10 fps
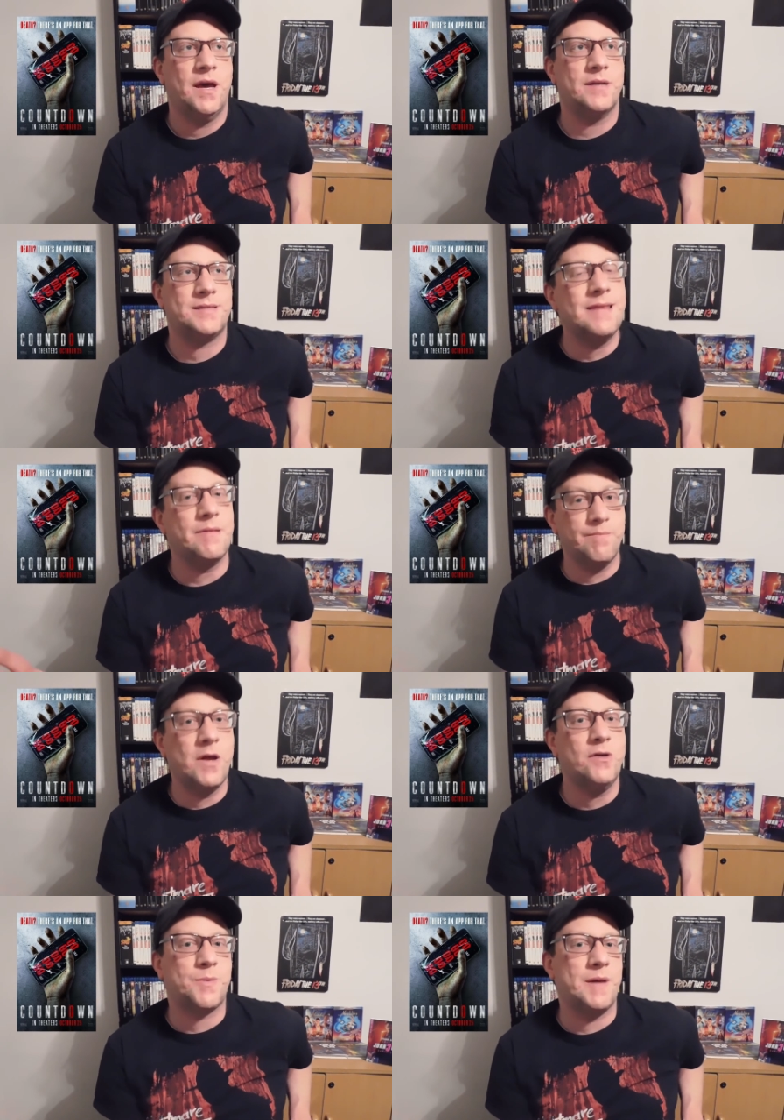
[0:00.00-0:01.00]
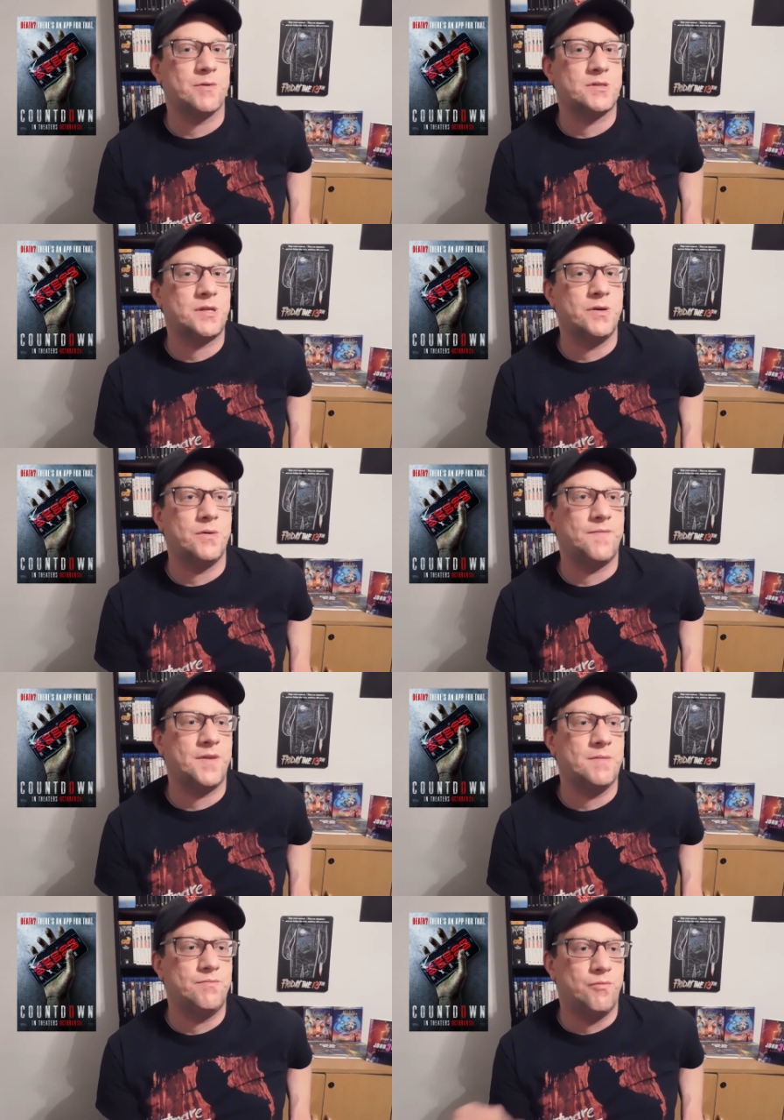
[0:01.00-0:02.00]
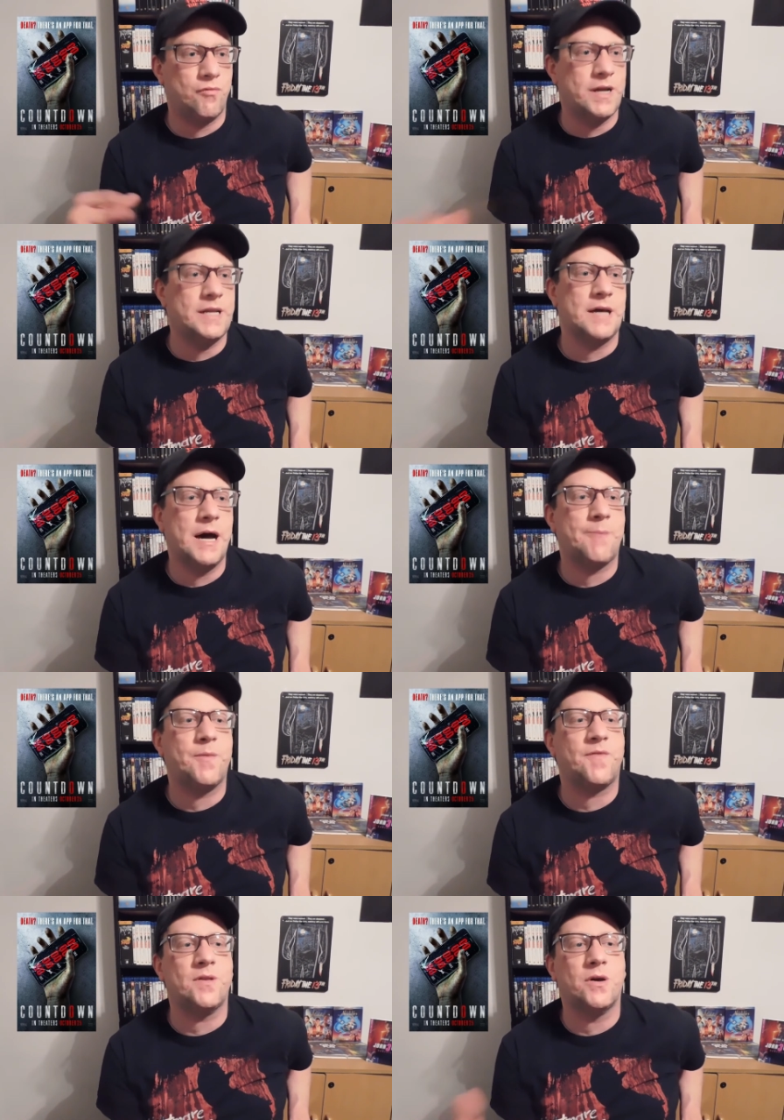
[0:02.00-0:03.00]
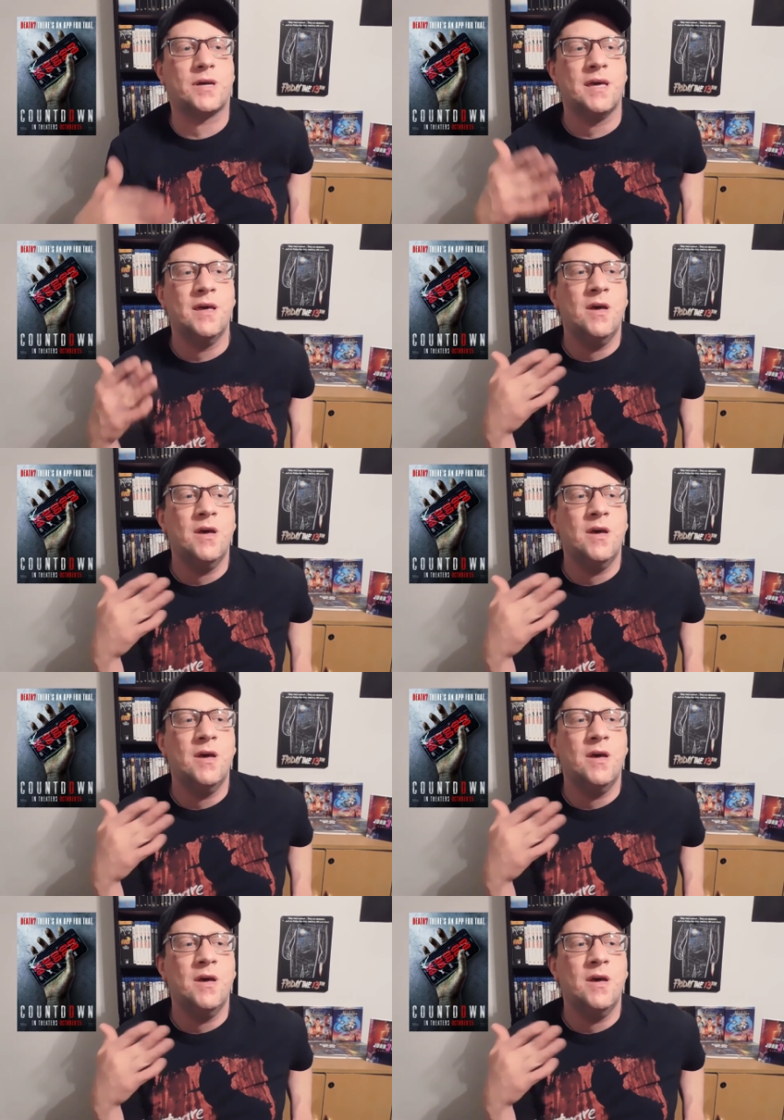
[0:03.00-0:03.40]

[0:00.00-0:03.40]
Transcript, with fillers: It's in the newspapers too. If you read it up, if you look